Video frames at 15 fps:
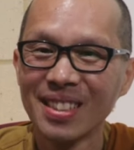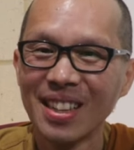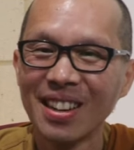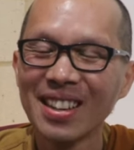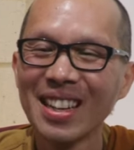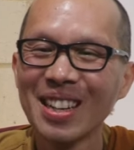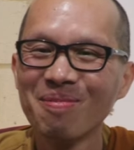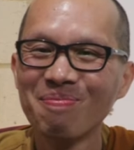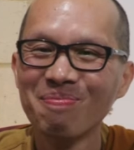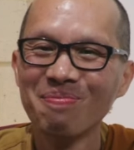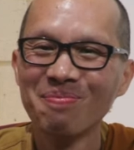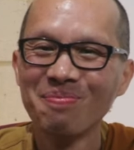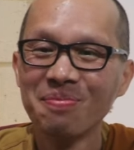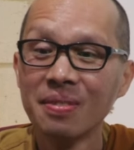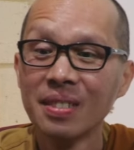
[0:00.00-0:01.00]
Okay.
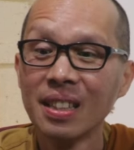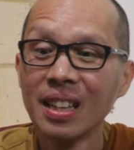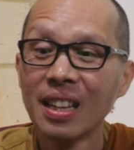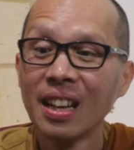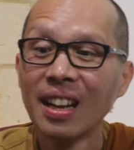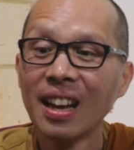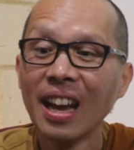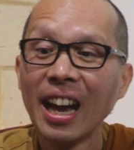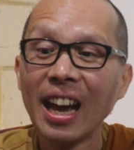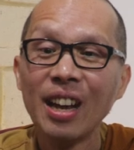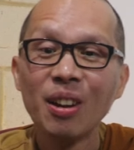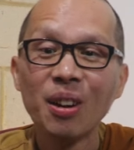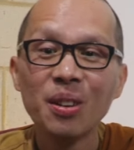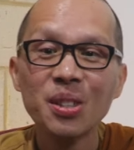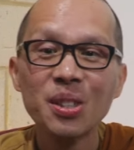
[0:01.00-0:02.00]

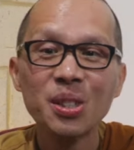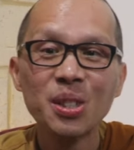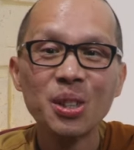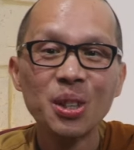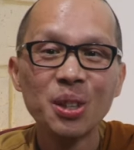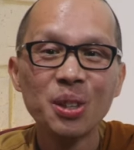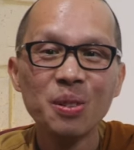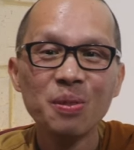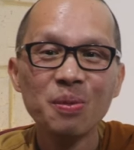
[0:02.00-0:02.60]
And also,